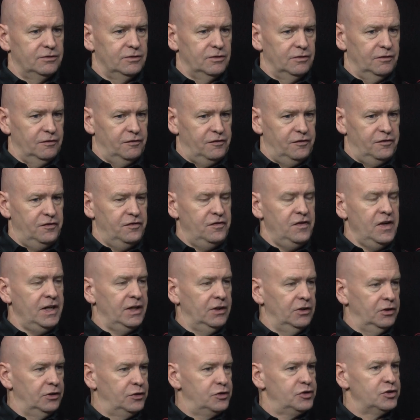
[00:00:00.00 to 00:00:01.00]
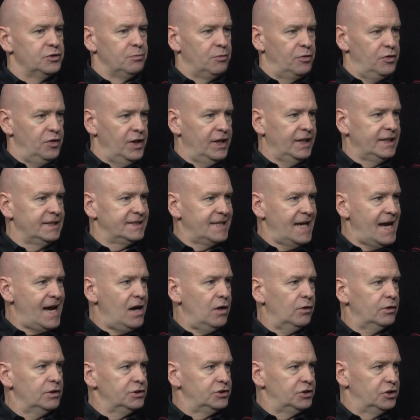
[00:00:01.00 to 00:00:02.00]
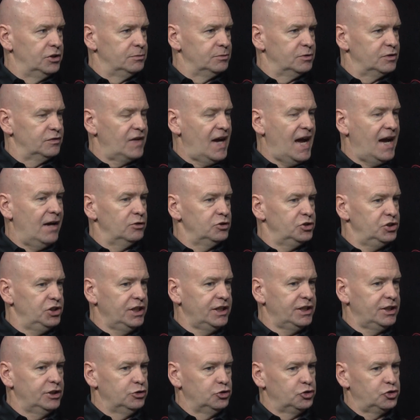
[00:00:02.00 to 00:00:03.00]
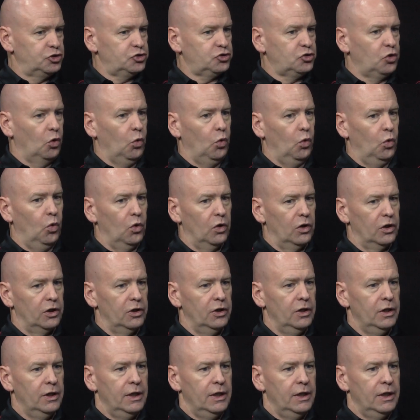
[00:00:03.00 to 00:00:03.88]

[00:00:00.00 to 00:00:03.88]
figured some things out in terms of how she can score.